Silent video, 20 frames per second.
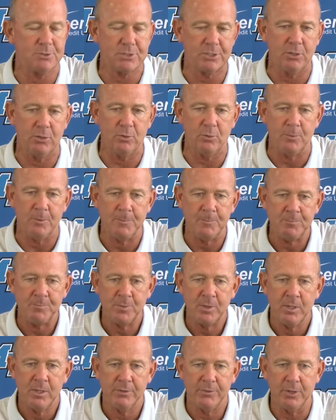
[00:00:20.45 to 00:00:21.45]
So,
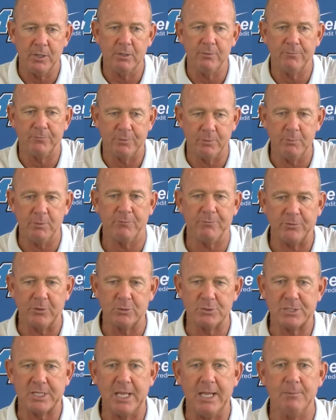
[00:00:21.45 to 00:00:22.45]
thought from a
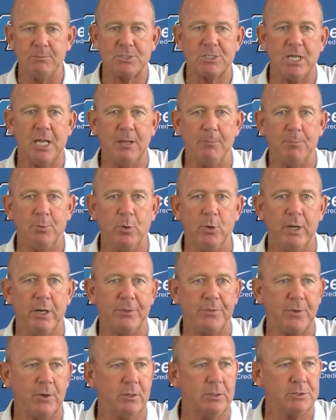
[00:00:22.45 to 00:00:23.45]
first game standpoint, I
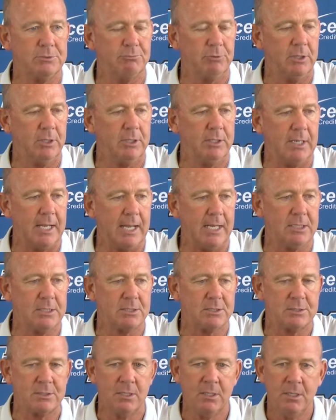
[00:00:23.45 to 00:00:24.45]
thought it was really
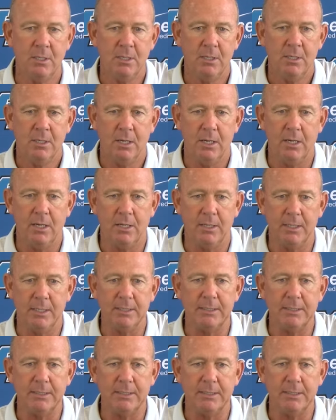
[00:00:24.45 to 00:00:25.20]
nice, uh,